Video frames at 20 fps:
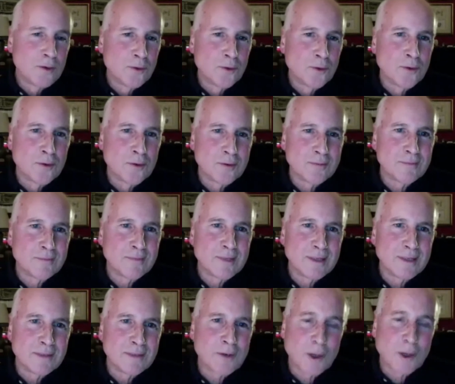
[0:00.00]
your
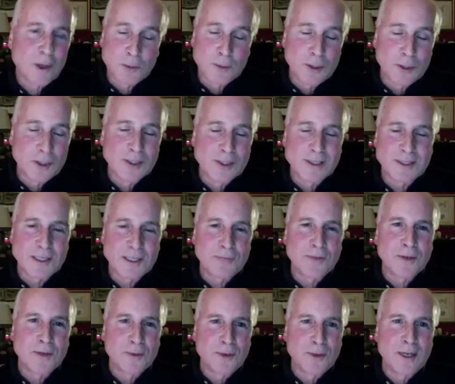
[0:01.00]
contributions this
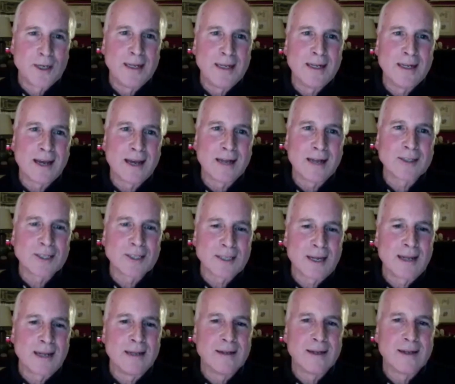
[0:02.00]
evening, really
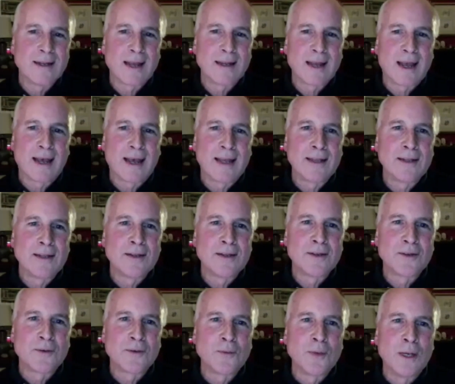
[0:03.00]
outstanding.
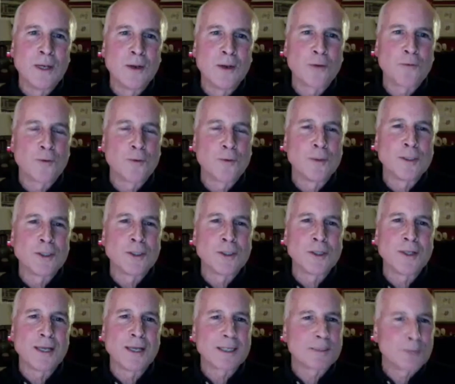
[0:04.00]
And we look forward
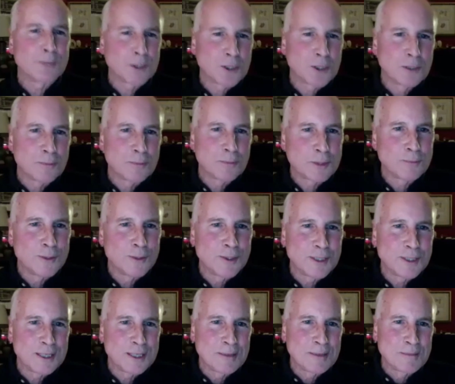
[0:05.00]
to the exhibition at the British
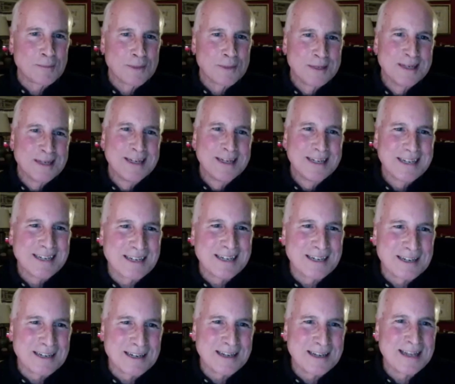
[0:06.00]
Museum,
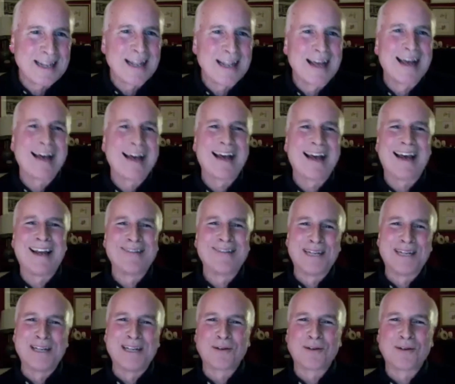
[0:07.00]
Hela, and
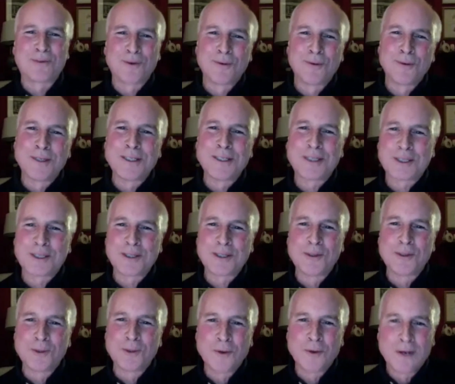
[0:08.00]
we look forward
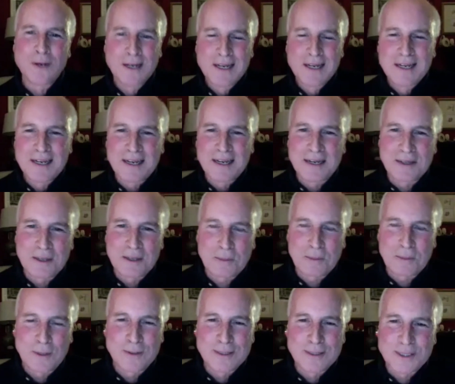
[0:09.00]
to the
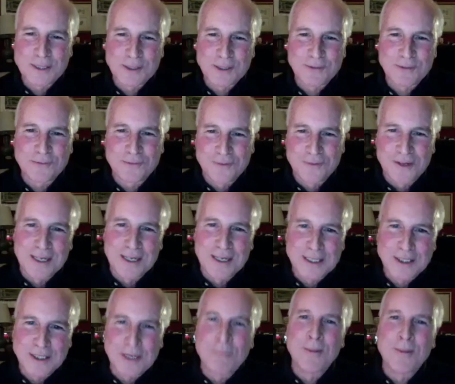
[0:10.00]
appearance of
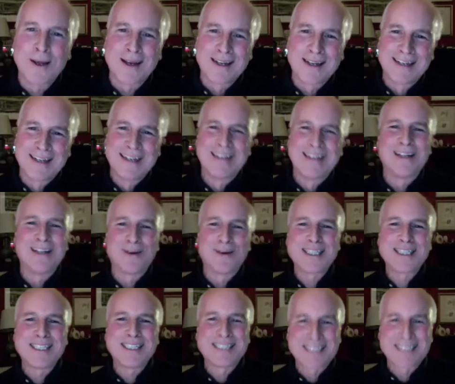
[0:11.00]
Jemna, Le
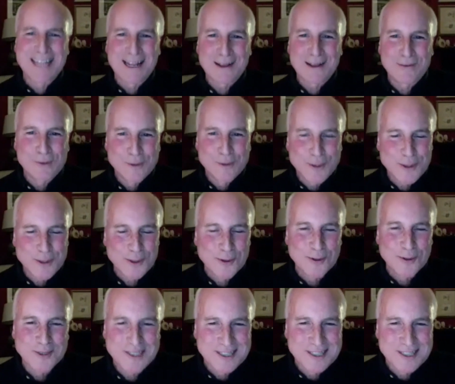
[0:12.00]
Racisme, la
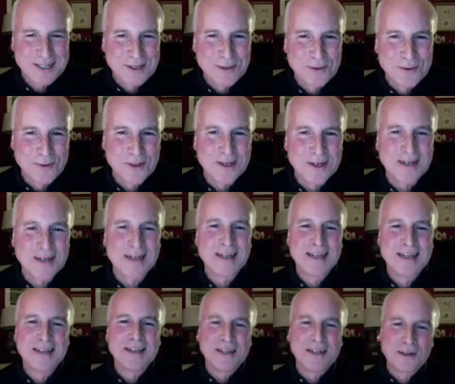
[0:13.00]
Révolution. So
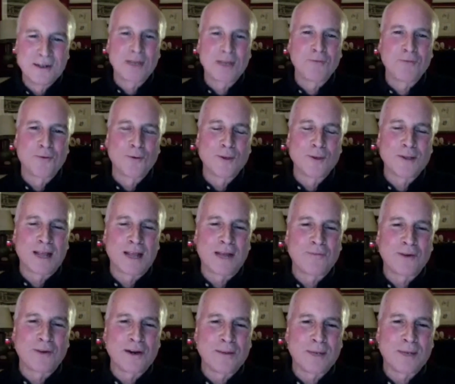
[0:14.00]
looking forward to
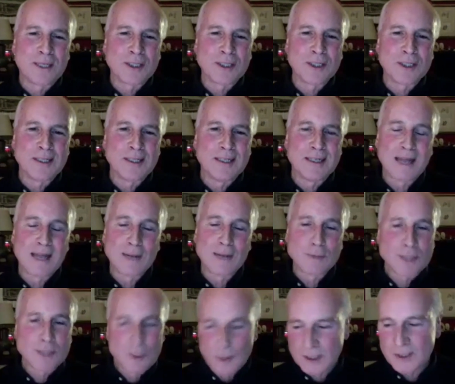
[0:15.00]
that very much indeed. And I
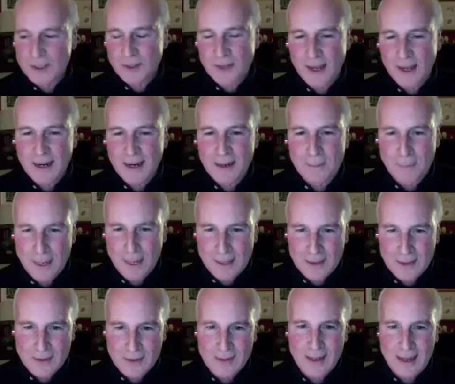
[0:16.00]
also want to thank
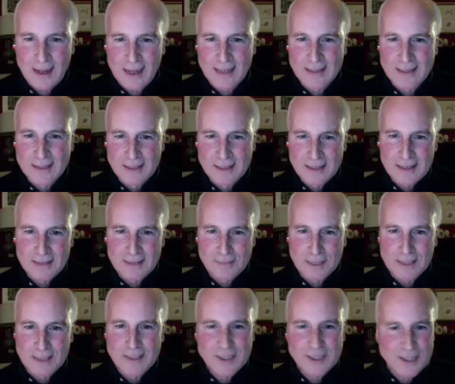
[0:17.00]
Michael and the
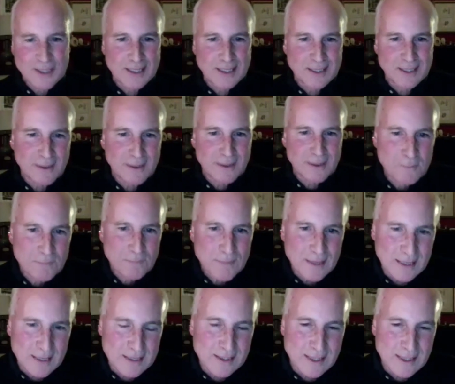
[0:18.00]
Middle East Center
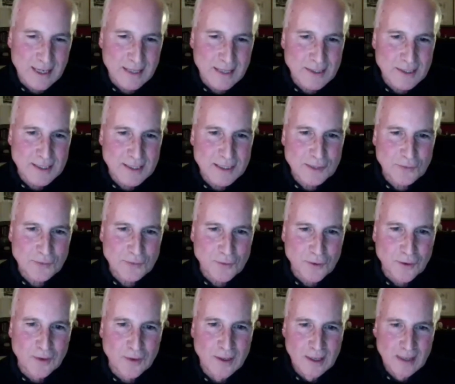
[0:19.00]
at St. Antony's
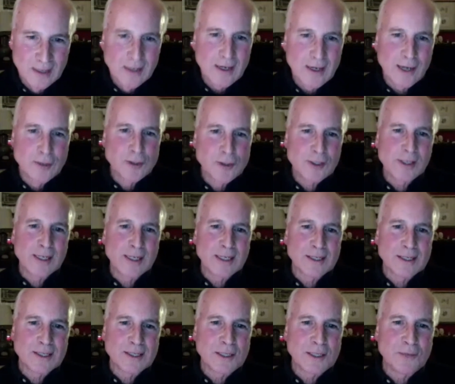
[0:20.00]
for hosting
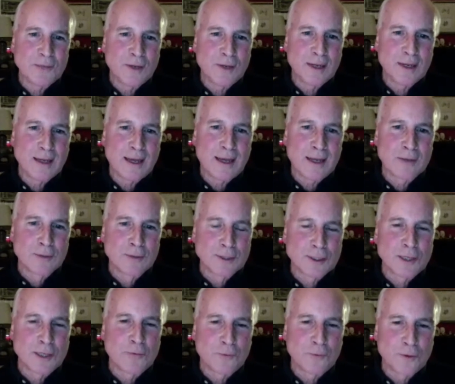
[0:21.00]
it this evening, and
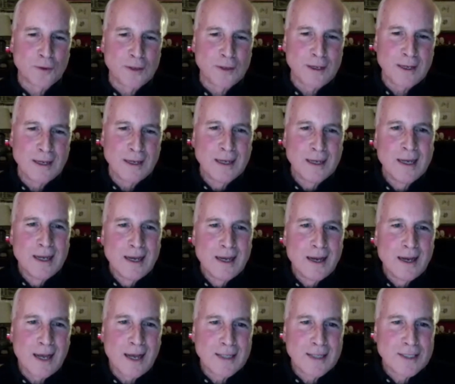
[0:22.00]
also for the
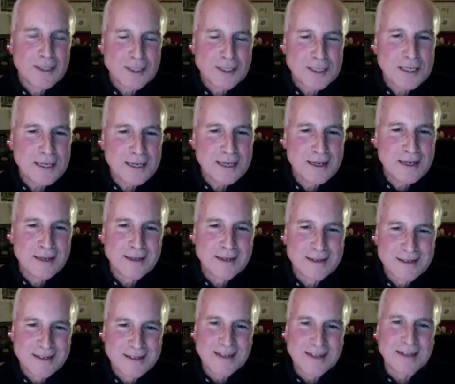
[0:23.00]

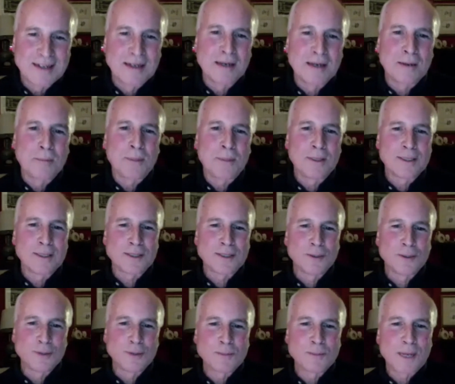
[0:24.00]
unseen
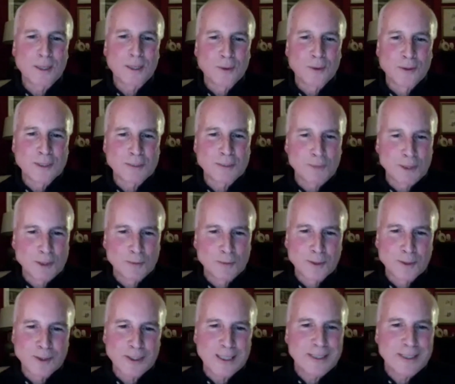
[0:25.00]
person who has made all this possible,